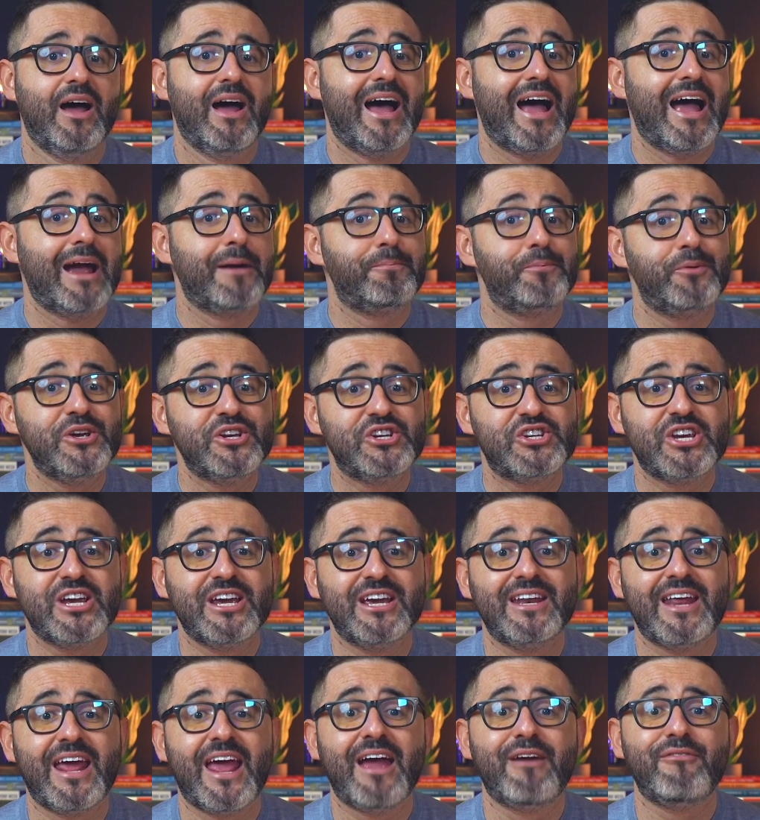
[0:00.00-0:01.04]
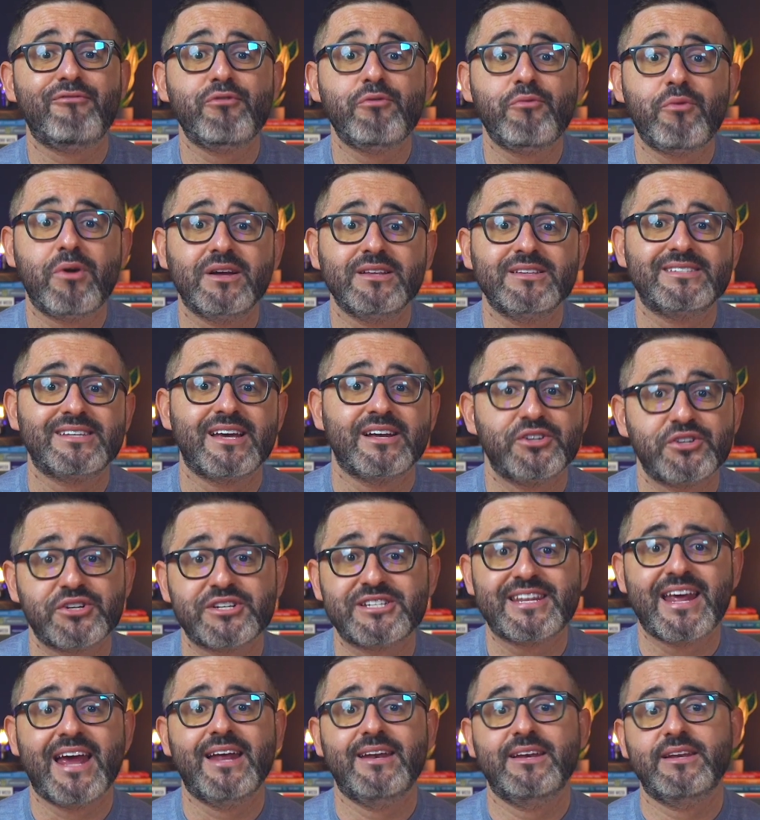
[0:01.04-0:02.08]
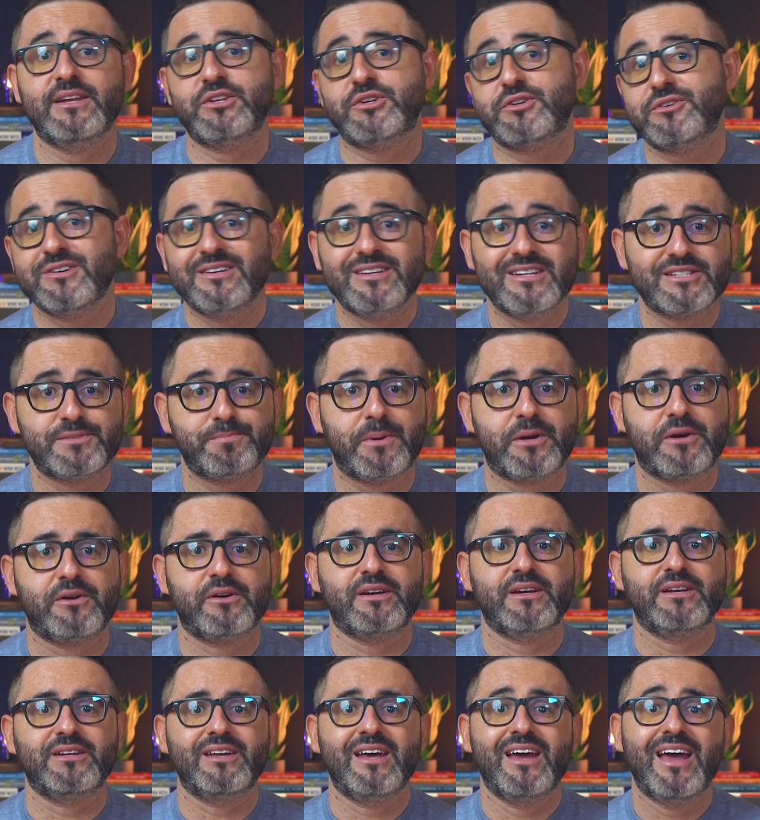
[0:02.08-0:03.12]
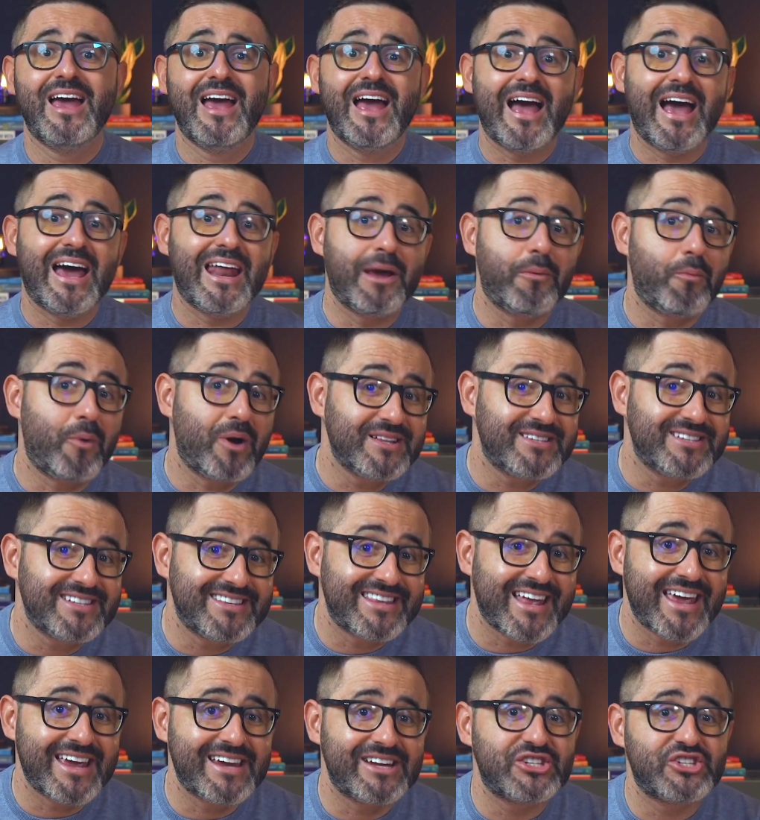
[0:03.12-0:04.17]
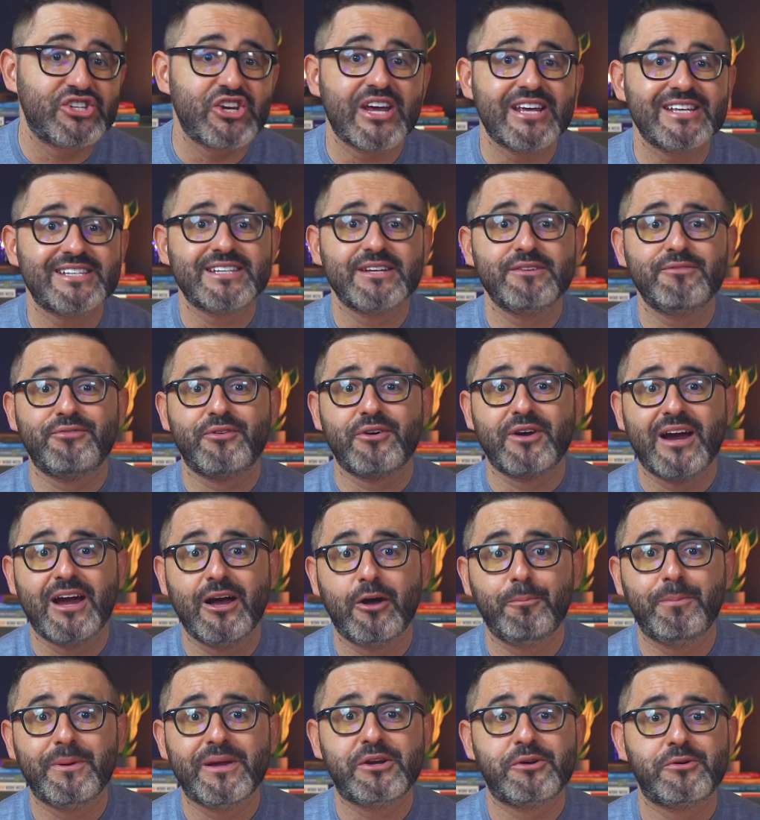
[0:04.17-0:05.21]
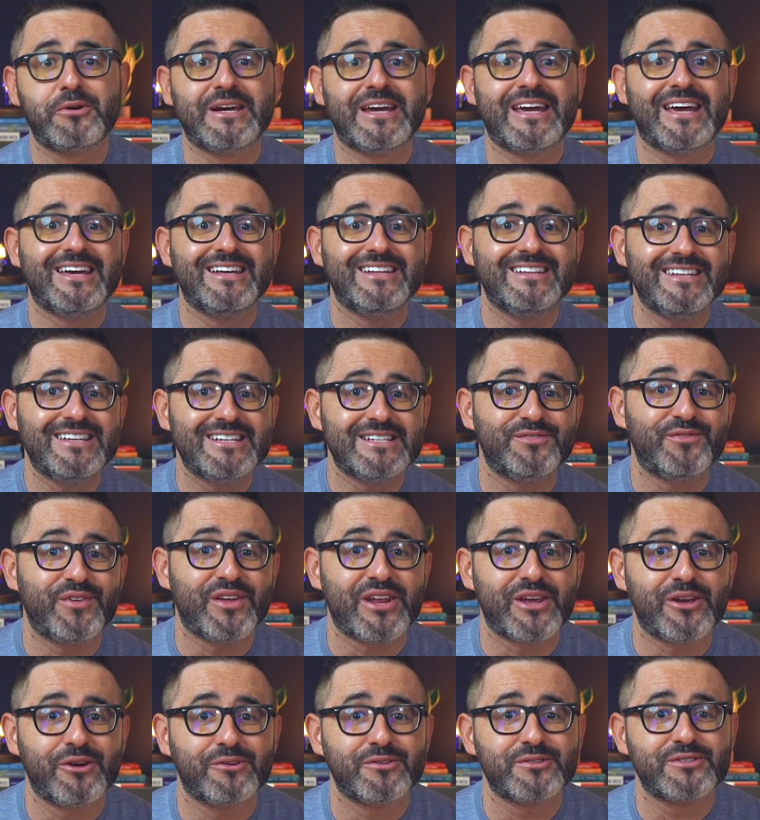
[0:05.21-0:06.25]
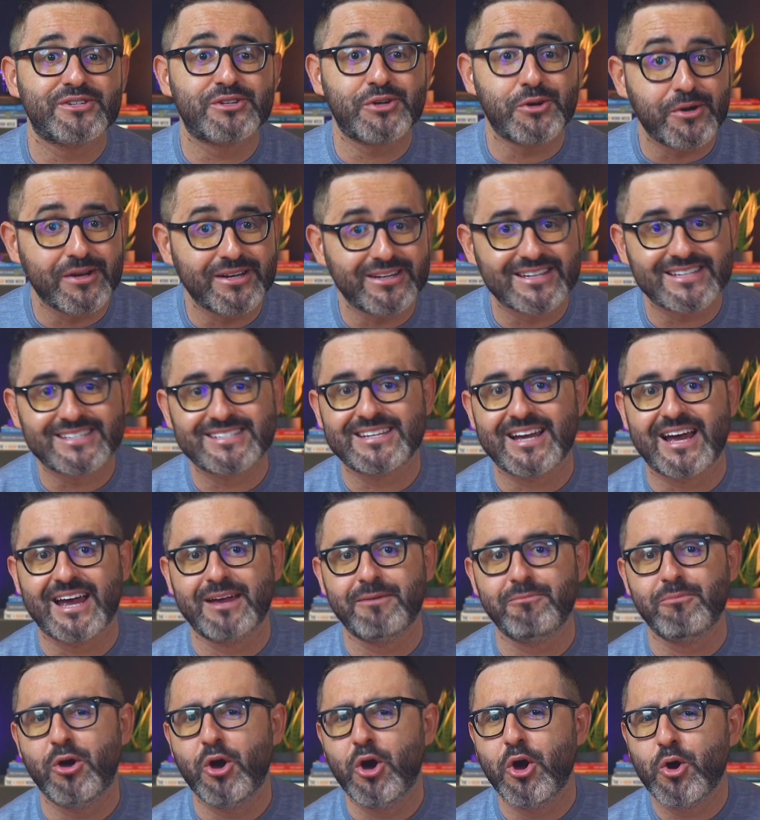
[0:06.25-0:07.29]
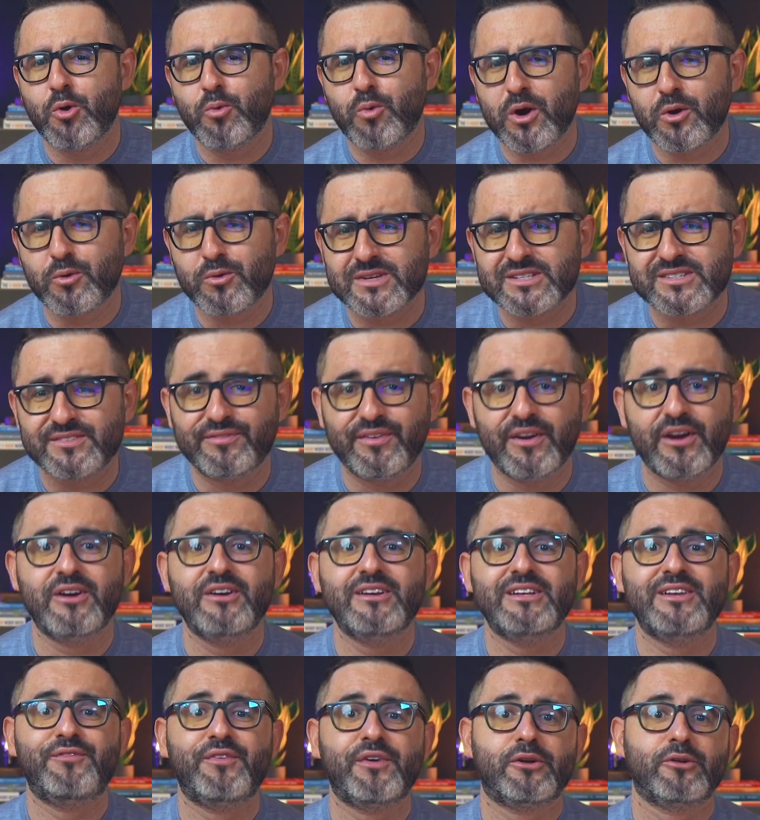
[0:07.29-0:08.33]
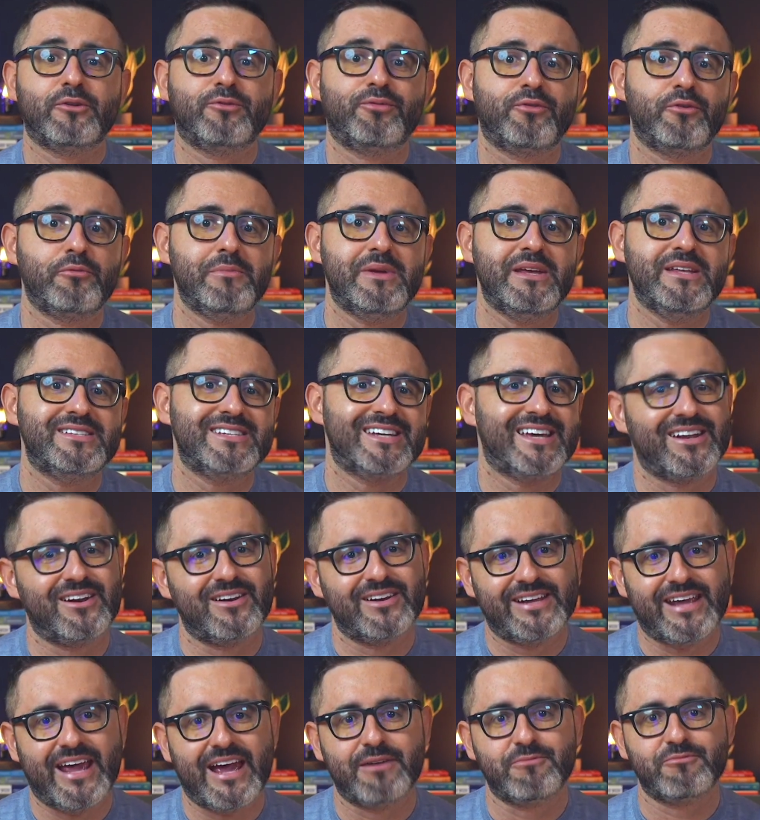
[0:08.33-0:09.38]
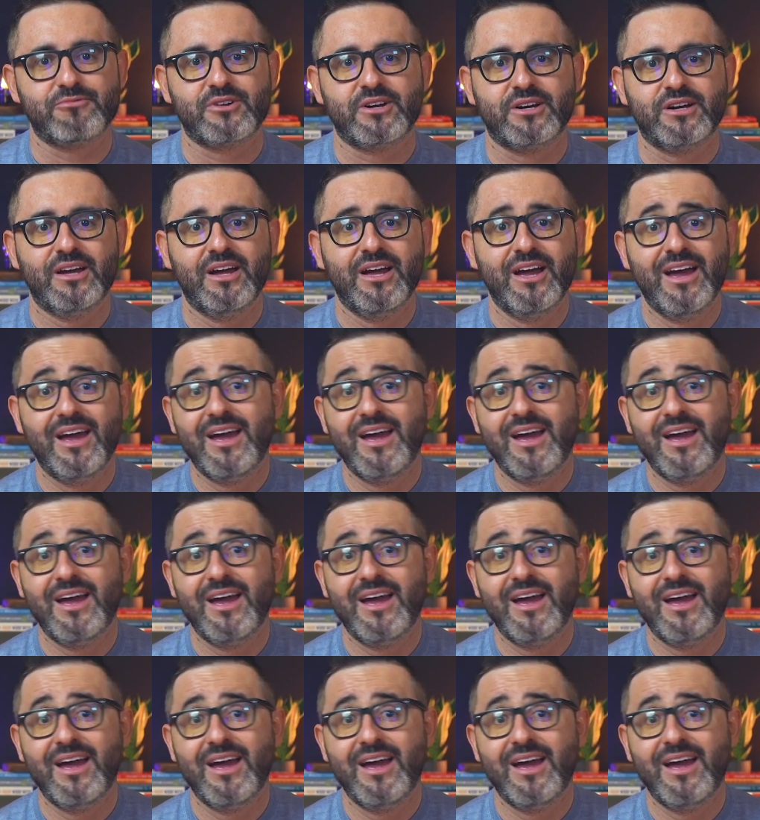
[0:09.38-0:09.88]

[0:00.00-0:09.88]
I appreciate everyone's understanding during this period, and I want to thank Jason for helping create these videos during this time, where it was very difficult for me to get on camera.